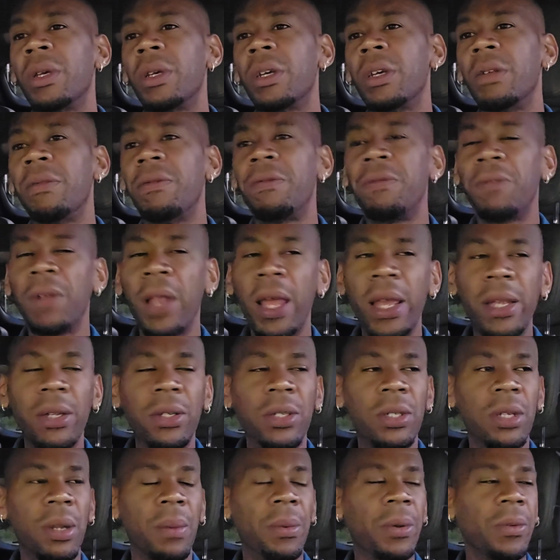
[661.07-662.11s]
conflate
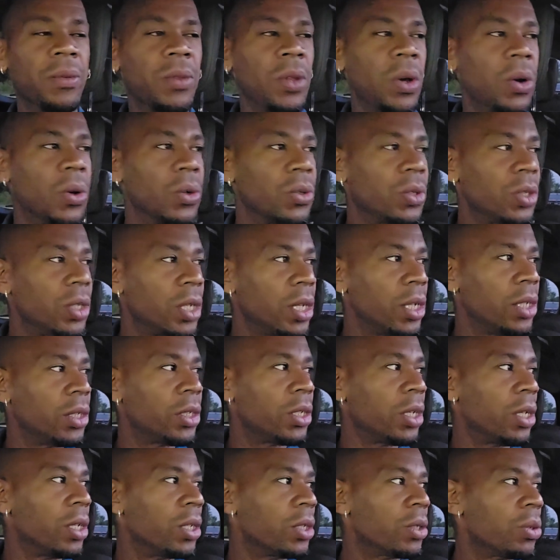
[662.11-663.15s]
some of those
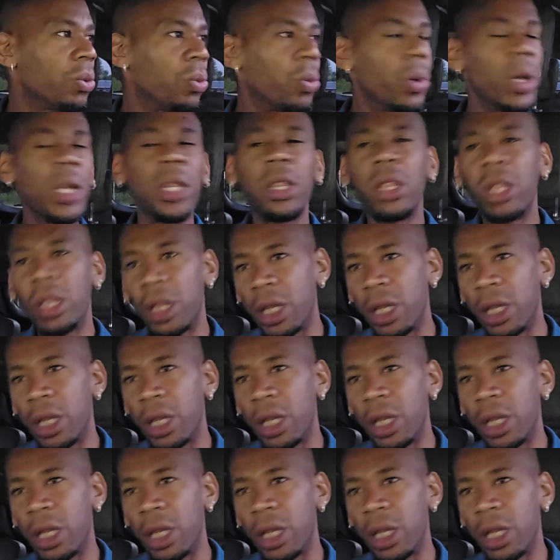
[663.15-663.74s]
teachings with